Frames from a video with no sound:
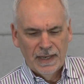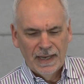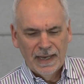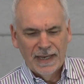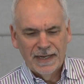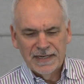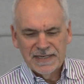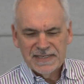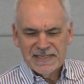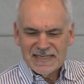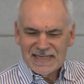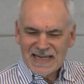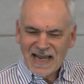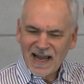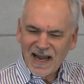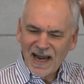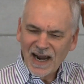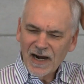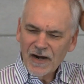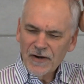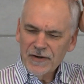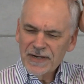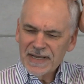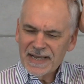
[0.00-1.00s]
And as
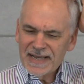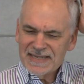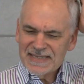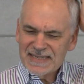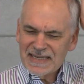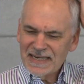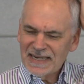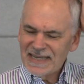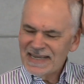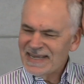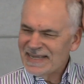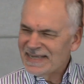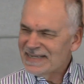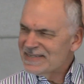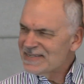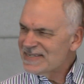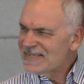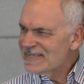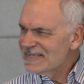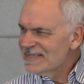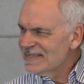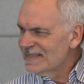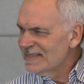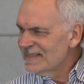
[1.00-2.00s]
hard as it
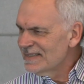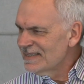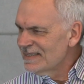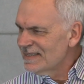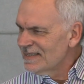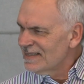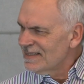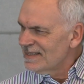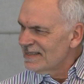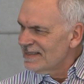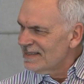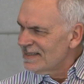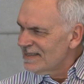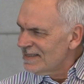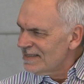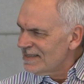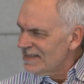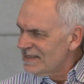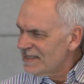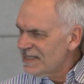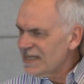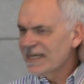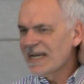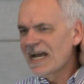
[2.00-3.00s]
is
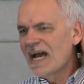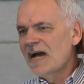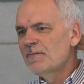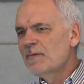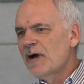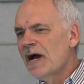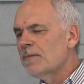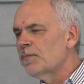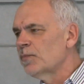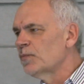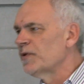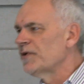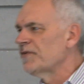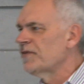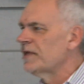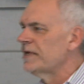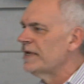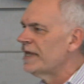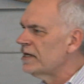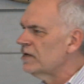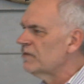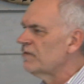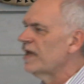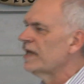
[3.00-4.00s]
to come up with an
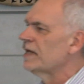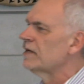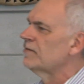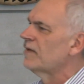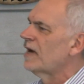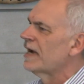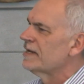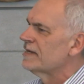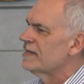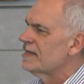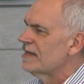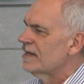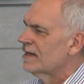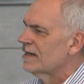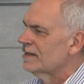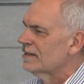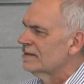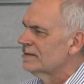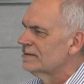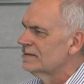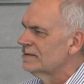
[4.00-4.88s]
innovative idea,